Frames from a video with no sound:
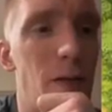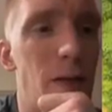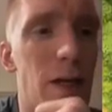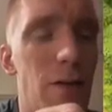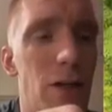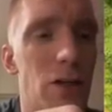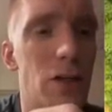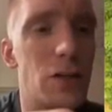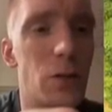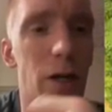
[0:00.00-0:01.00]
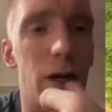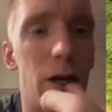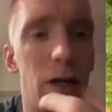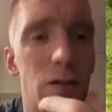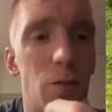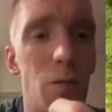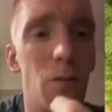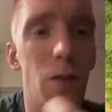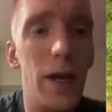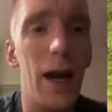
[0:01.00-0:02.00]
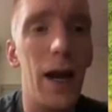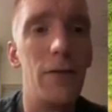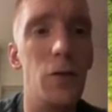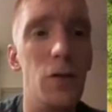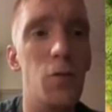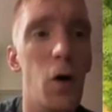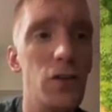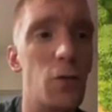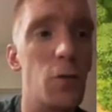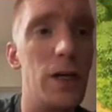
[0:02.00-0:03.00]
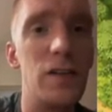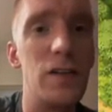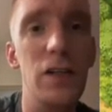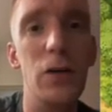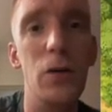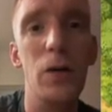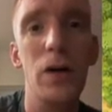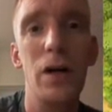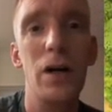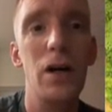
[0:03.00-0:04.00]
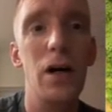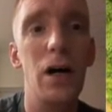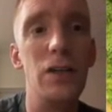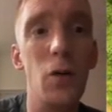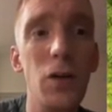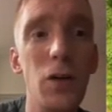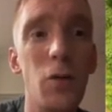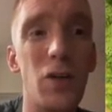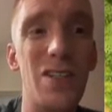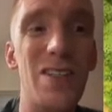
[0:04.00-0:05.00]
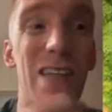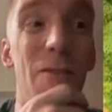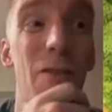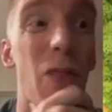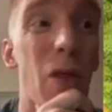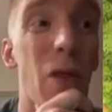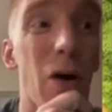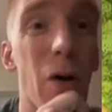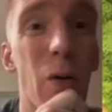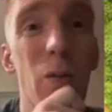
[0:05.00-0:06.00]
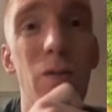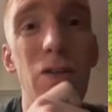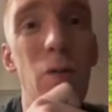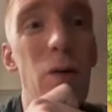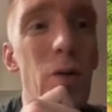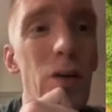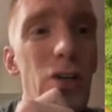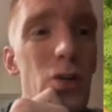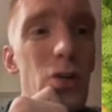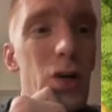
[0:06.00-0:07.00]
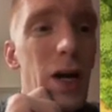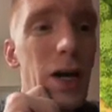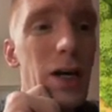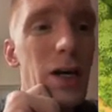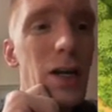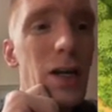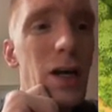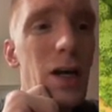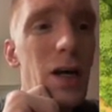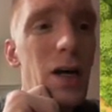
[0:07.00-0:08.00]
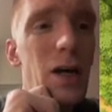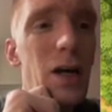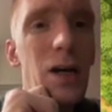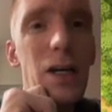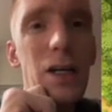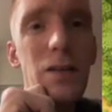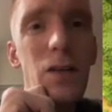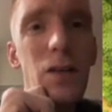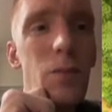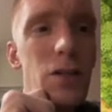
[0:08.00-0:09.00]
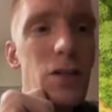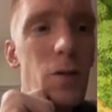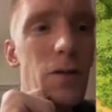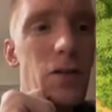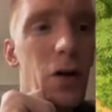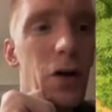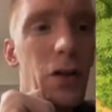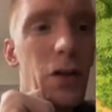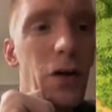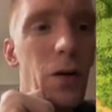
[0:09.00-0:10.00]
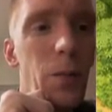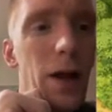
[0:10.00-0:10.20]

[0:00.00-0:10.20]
to take advantage of this one, guys. We might have to. His walls are weak too. He's only worth 7 though. Do we want to try it? He doesn't really have much in the way of dark, though, but I